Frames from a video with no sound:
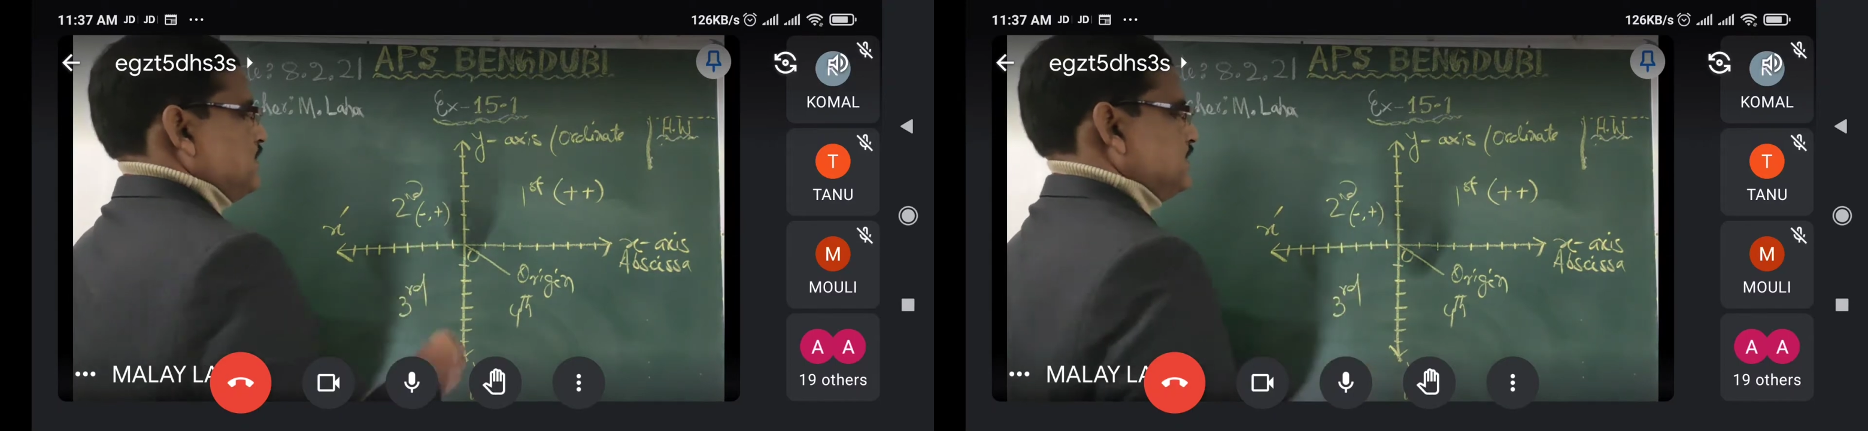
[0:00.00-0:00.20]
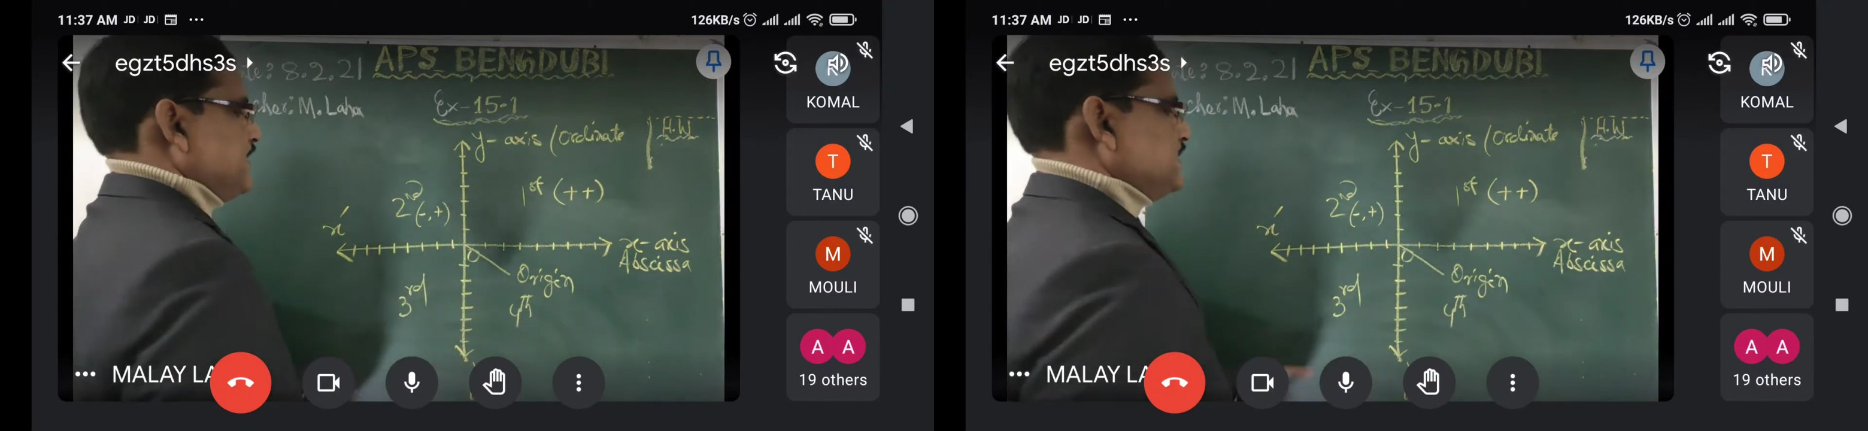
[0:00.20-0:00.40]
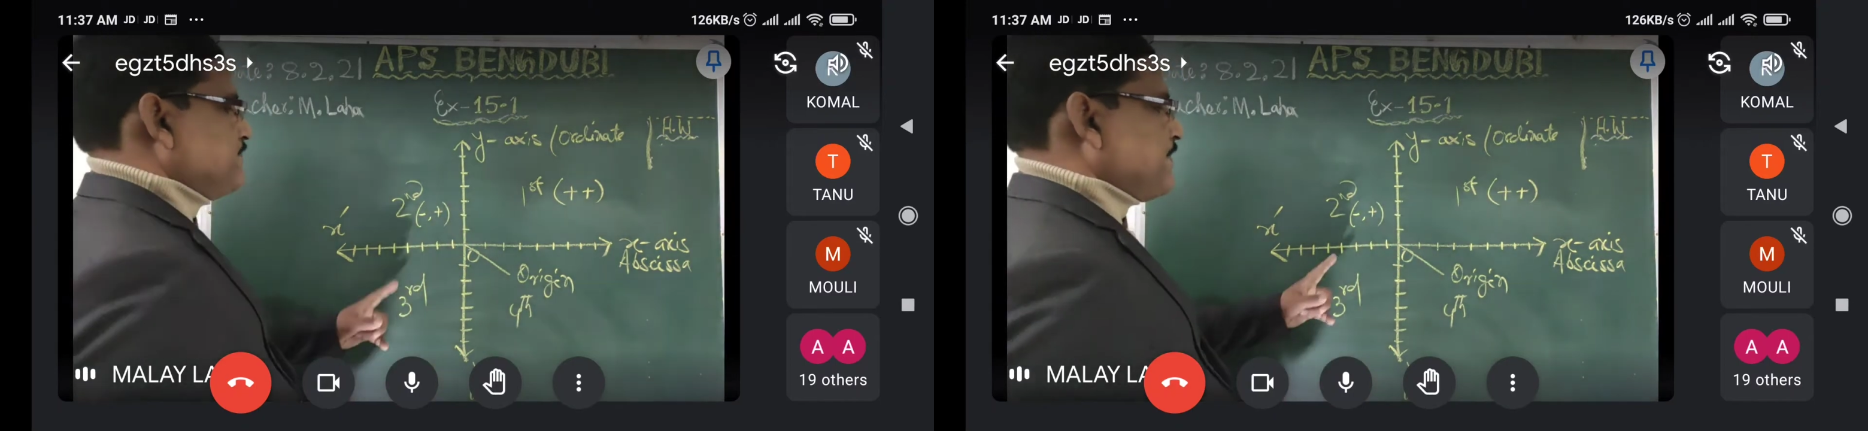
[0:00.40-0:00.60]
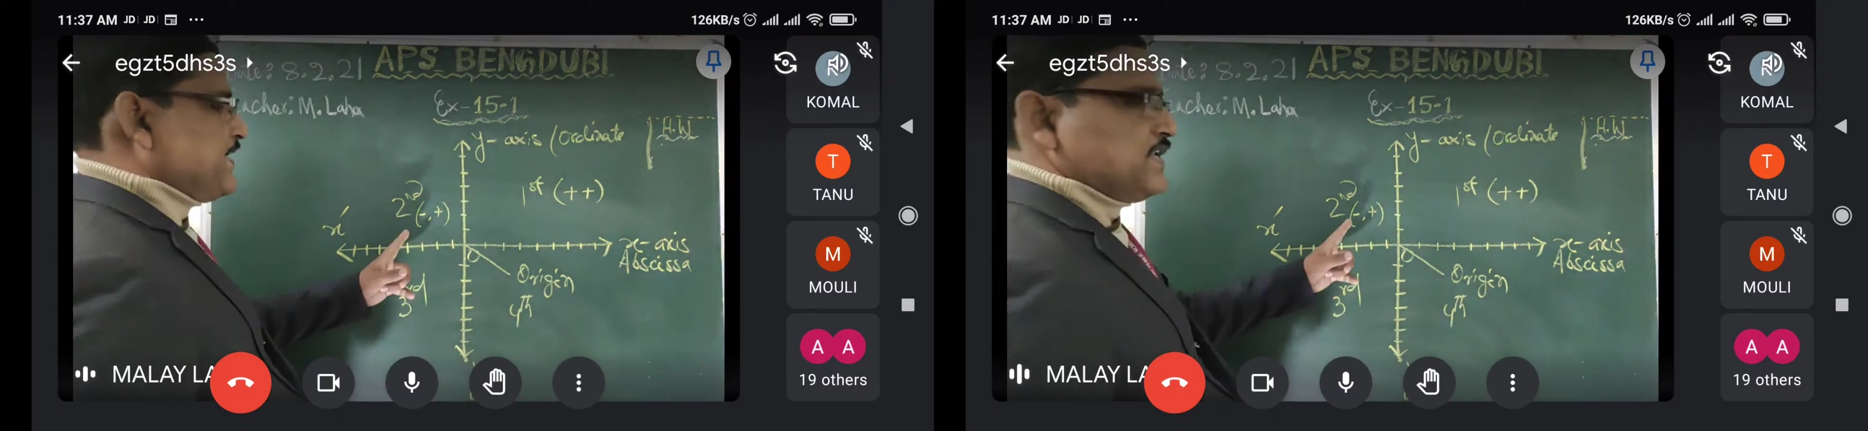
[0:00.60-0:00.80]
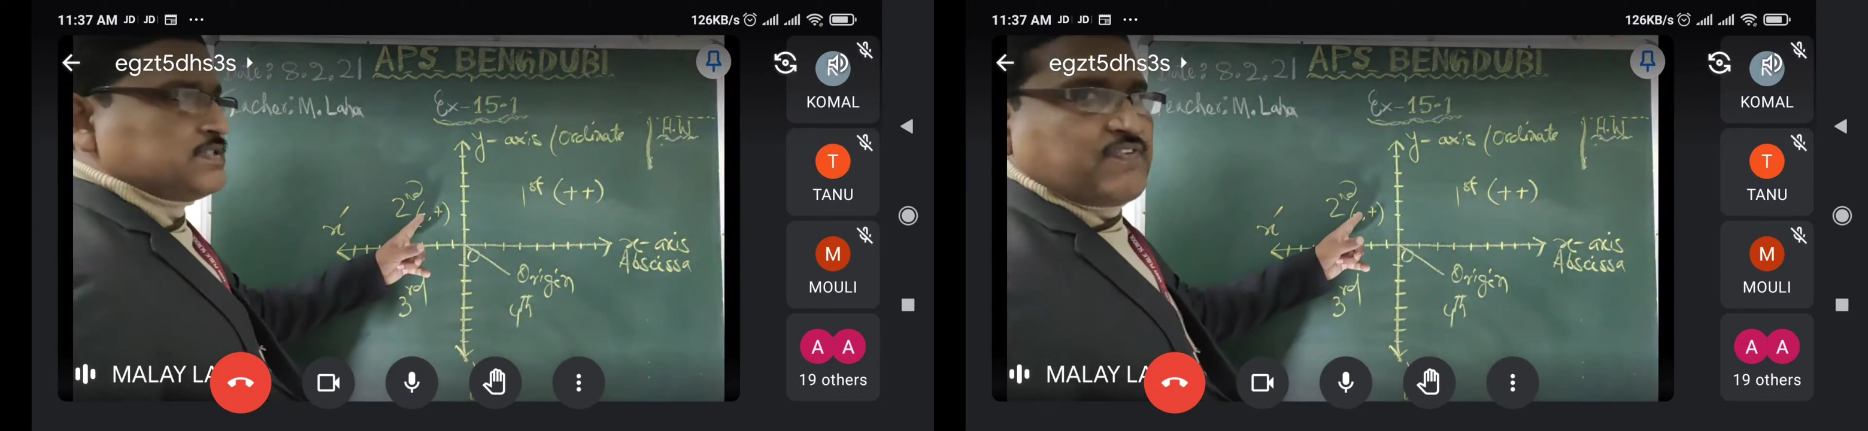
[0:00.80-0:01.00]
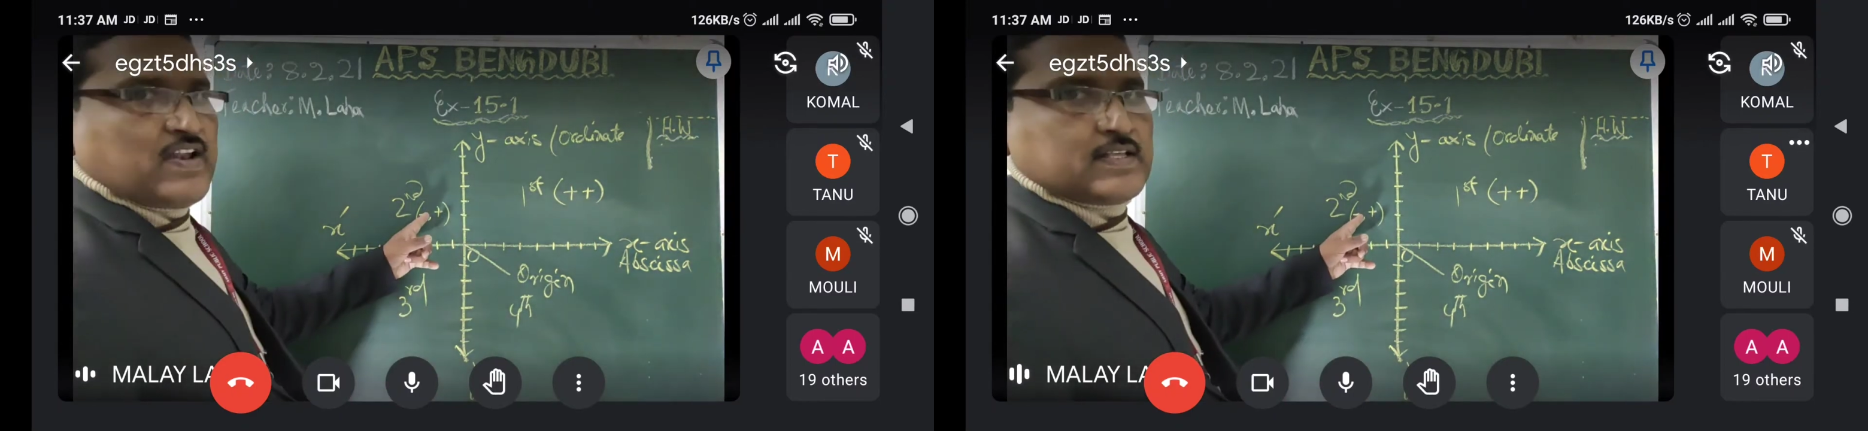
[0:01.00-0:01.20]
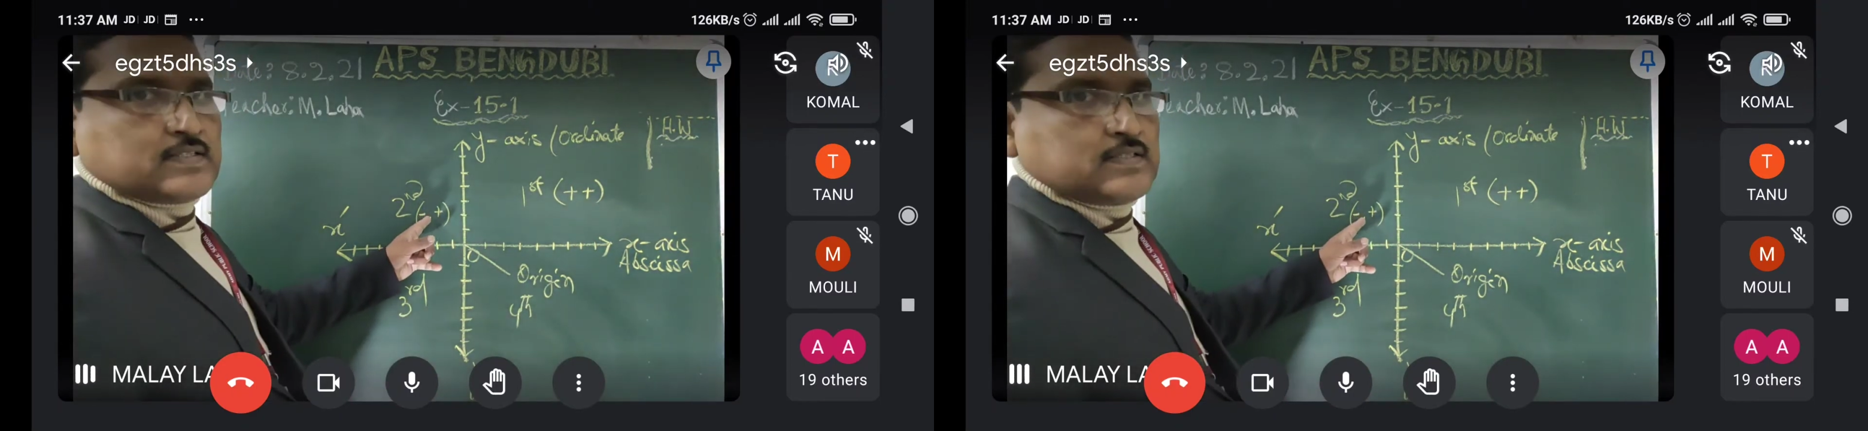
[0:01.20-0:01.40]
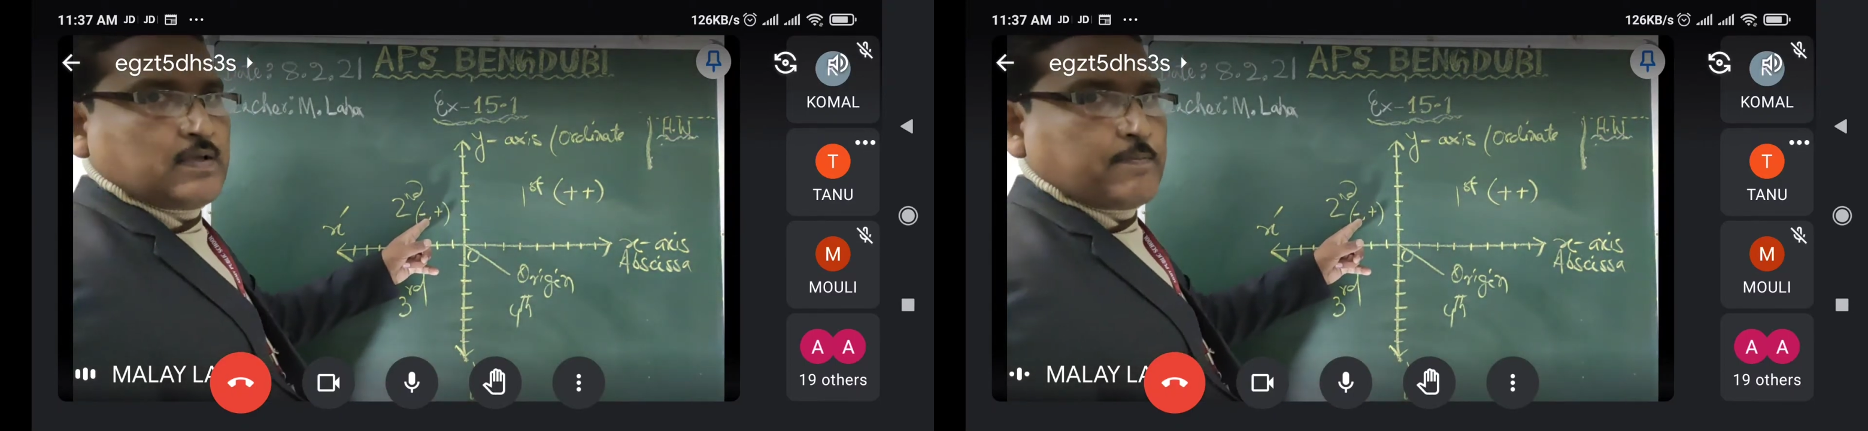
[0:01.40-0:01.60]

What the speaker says: That is minus plus.